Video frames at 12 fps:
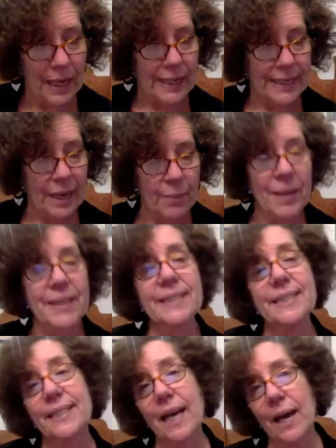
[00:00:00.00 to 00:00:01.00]
Now, by
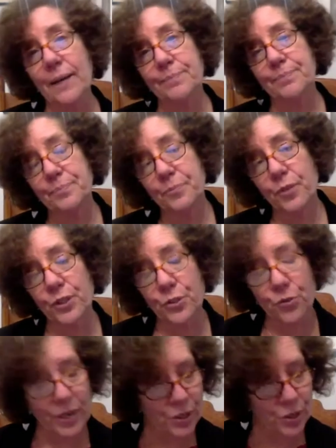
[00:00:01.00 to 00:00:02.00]
this time,
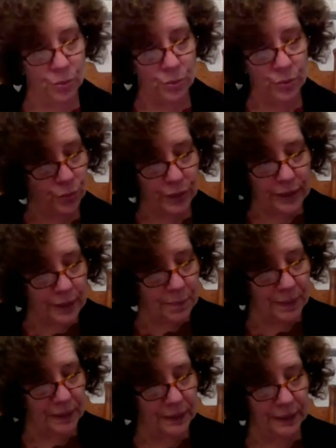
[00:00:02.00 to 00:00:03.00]
frustration was really
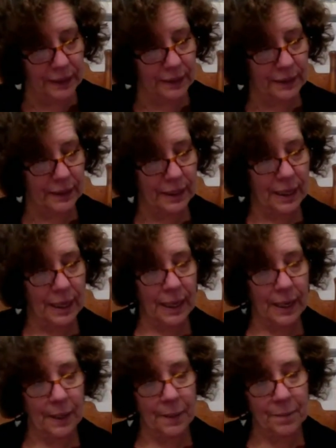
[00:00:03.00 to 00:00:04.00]
building.
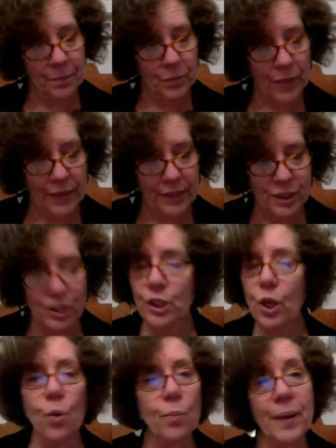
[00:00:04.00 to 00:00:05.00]
Um, the
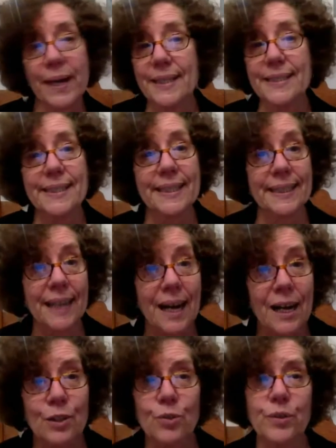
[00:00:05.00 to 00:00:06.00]
slow pace in
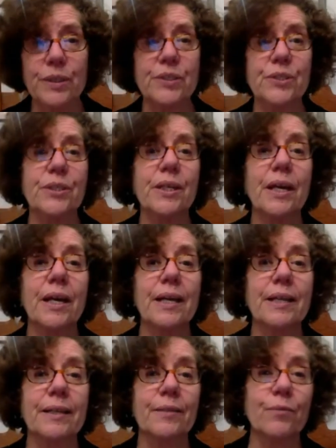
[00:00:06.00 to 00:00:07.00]
Congress,
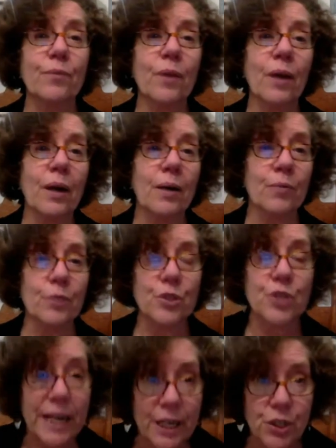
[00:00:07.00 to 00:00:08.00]
the uh,
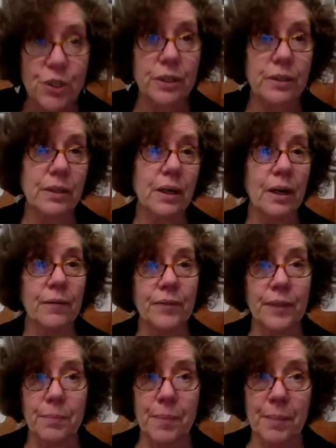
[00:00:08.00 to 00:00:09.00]
rejection of
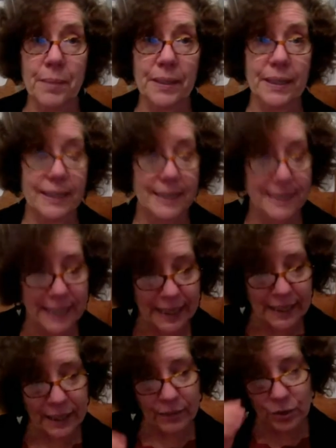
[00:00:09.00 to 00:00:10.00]
the amendment at the
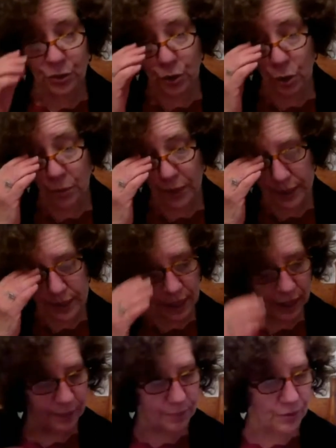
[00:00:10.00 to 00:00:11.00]
state level so many
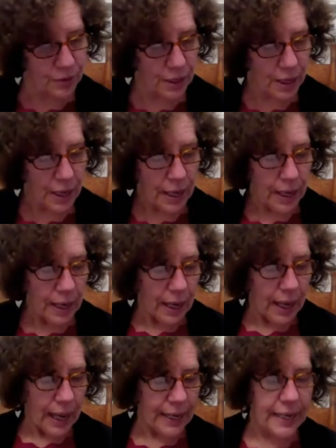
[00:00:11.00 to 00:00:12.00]
times.
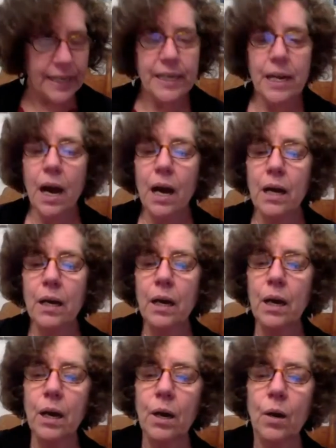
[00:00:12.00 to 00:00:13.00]
And a
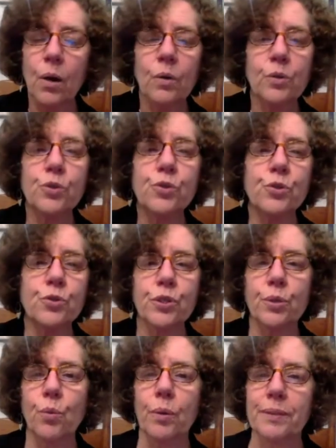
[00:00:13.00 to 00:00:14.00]
young New Jersey
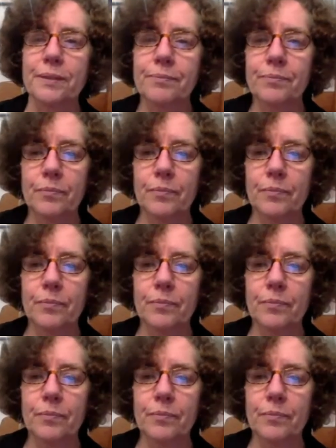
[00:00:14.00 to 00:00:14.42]
woman,